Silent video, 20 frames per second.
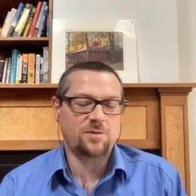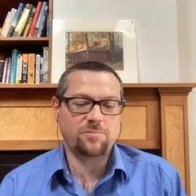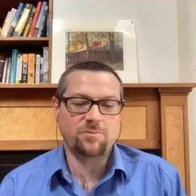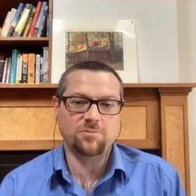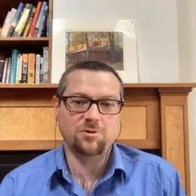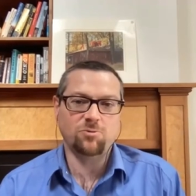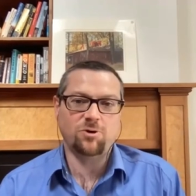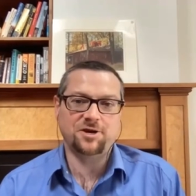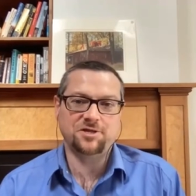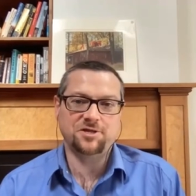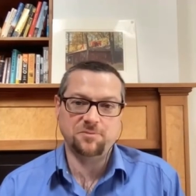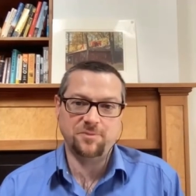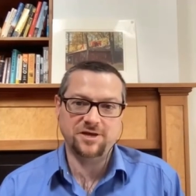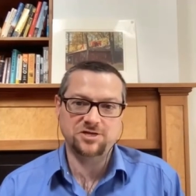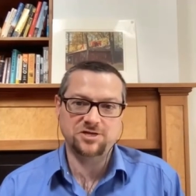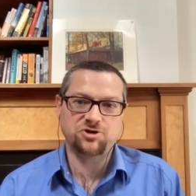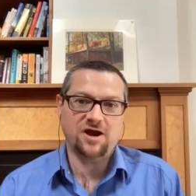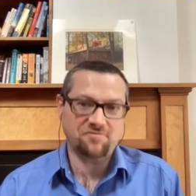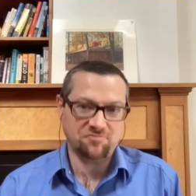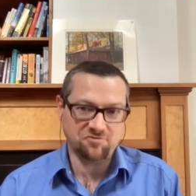Probably wanted to be
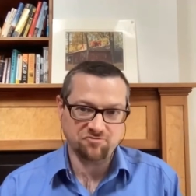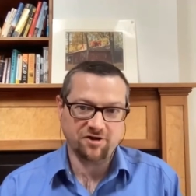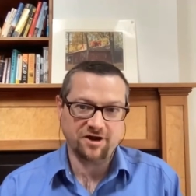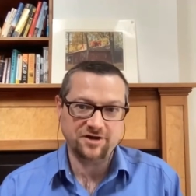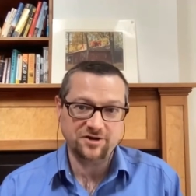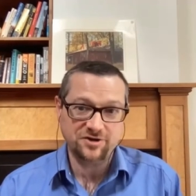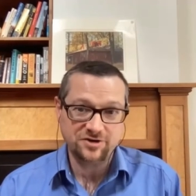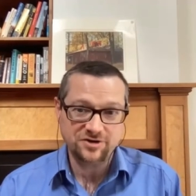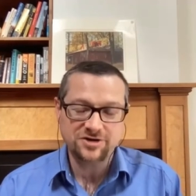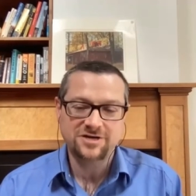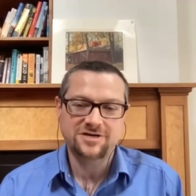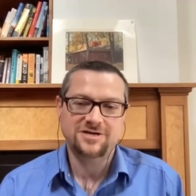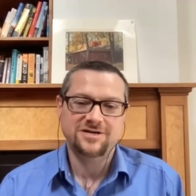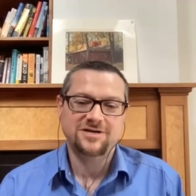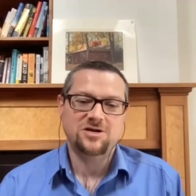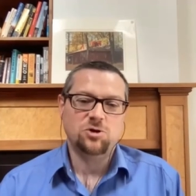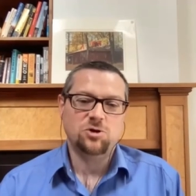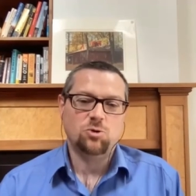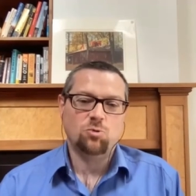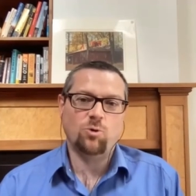a travel writer.
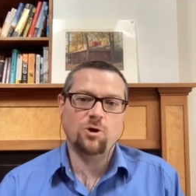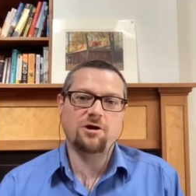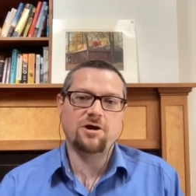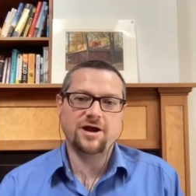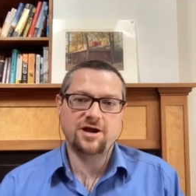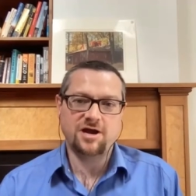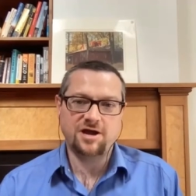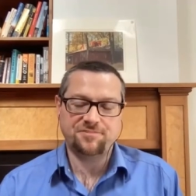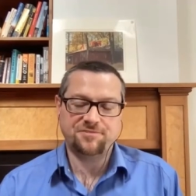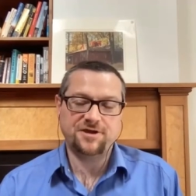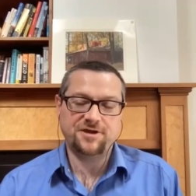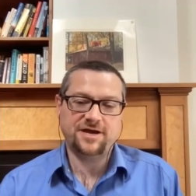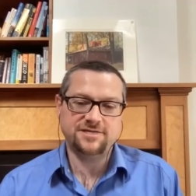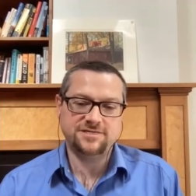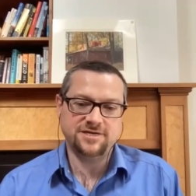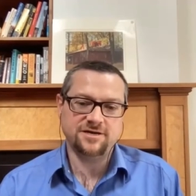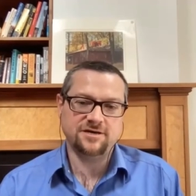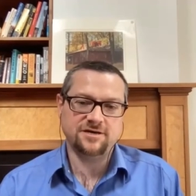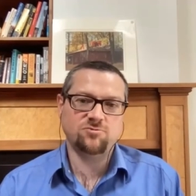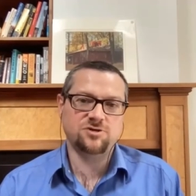Where I got the
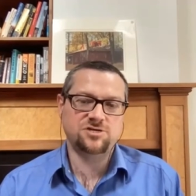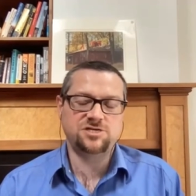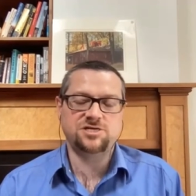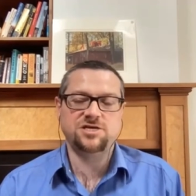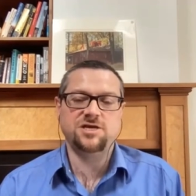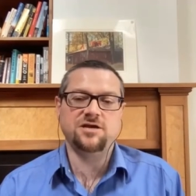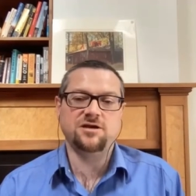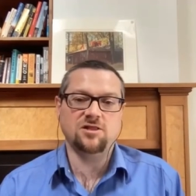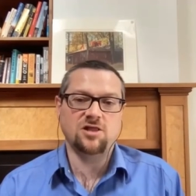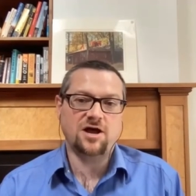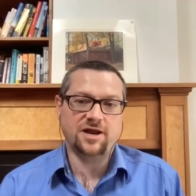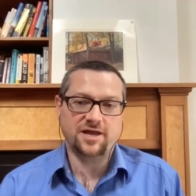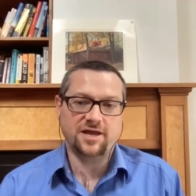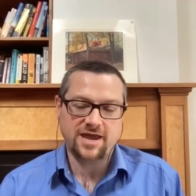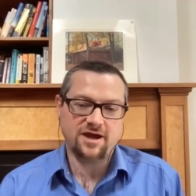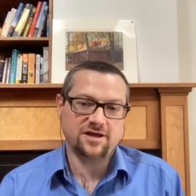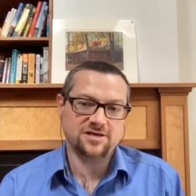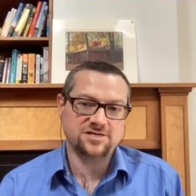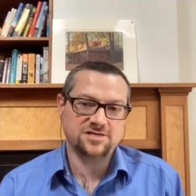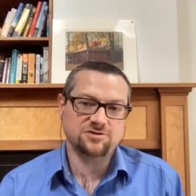idea was seeing a lot of
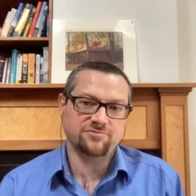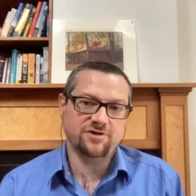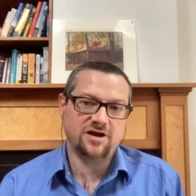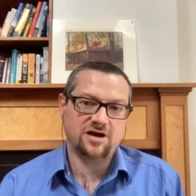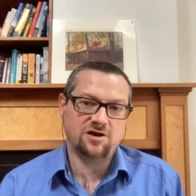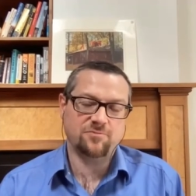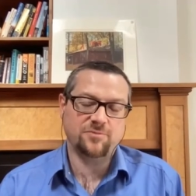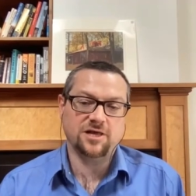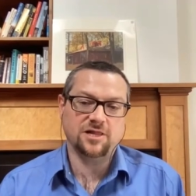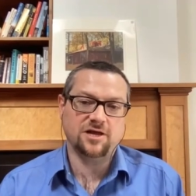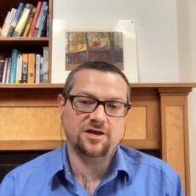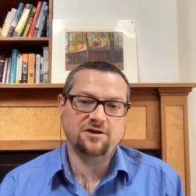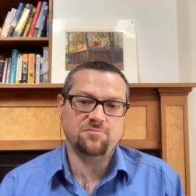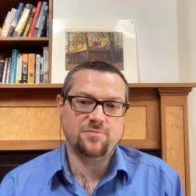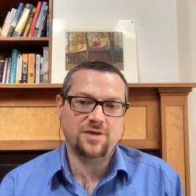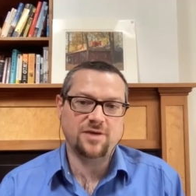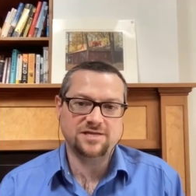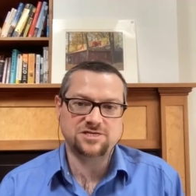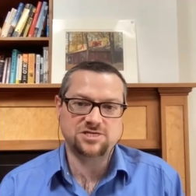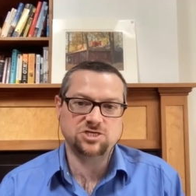chaos around me, a lot
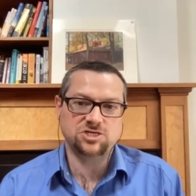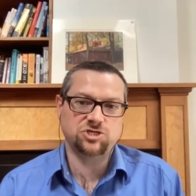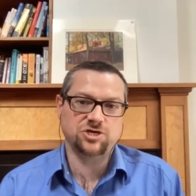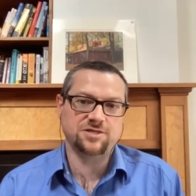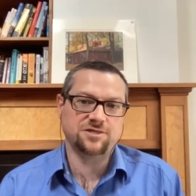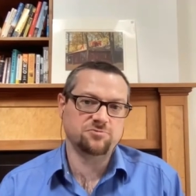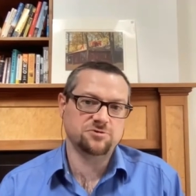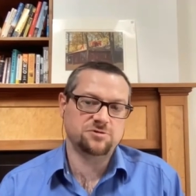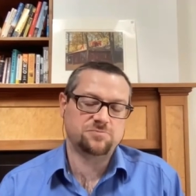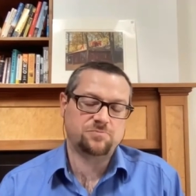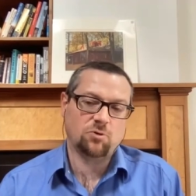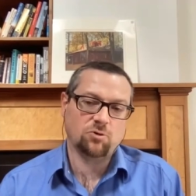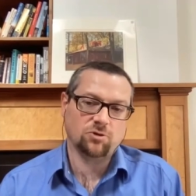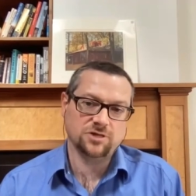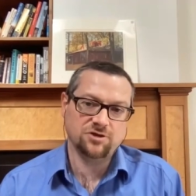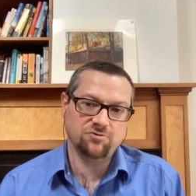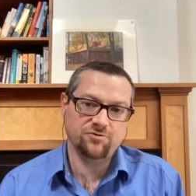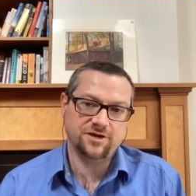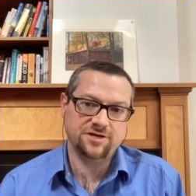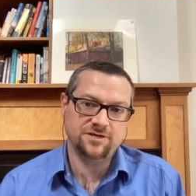of messaging that was
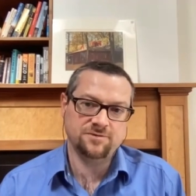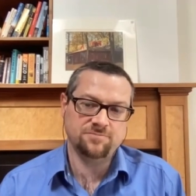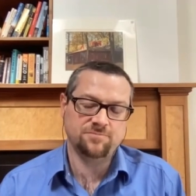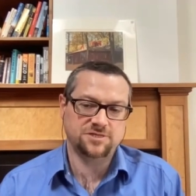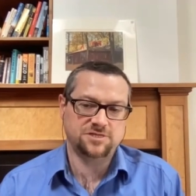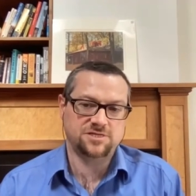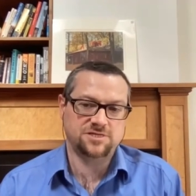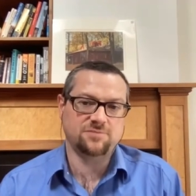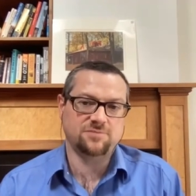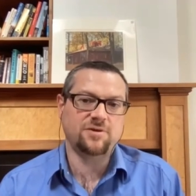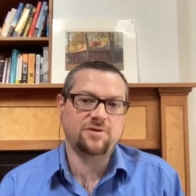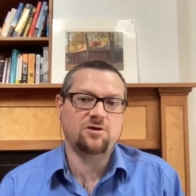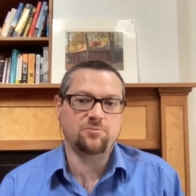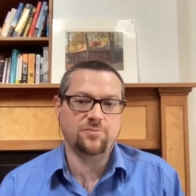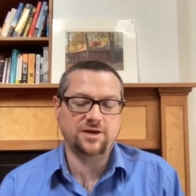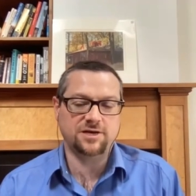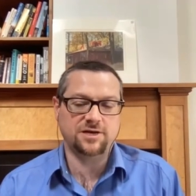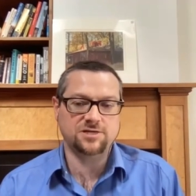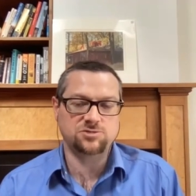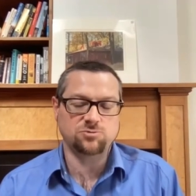poorly written, but somehow
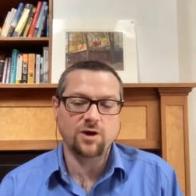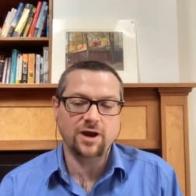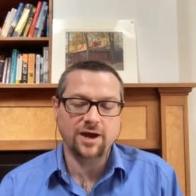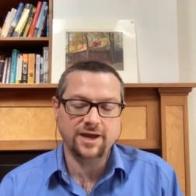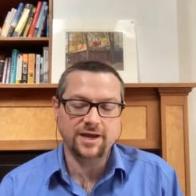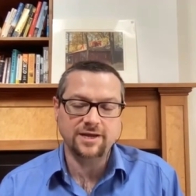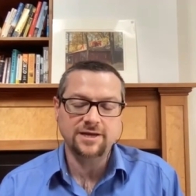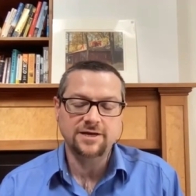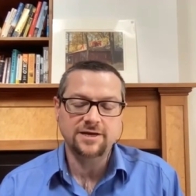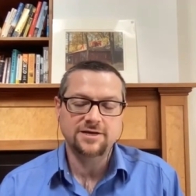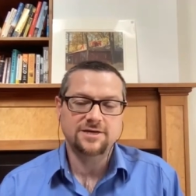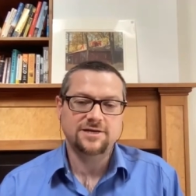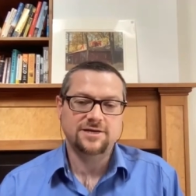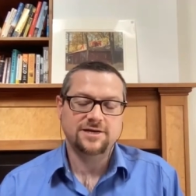made its way